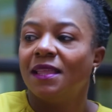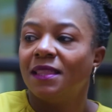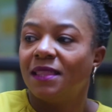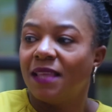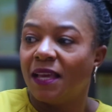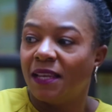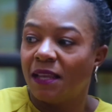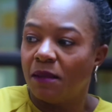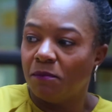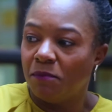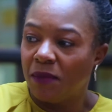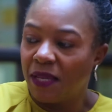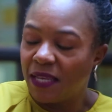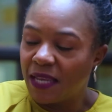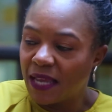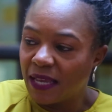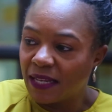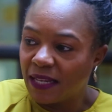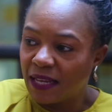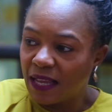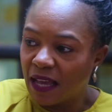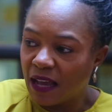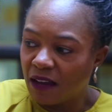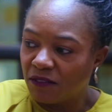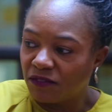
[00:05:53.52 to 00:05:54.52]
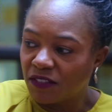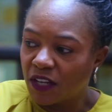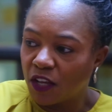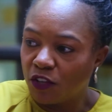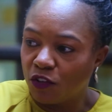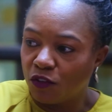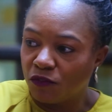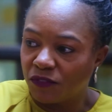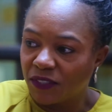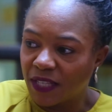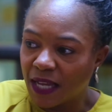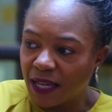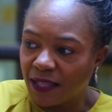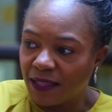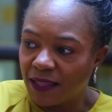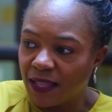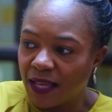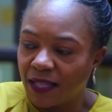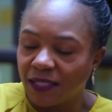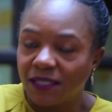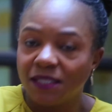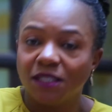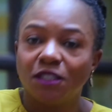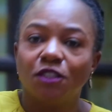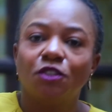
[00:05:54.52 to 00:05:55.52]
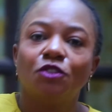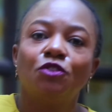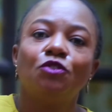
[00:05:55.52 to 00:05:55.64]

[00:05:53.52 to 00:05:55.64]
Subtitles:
Then immediately after you've done that,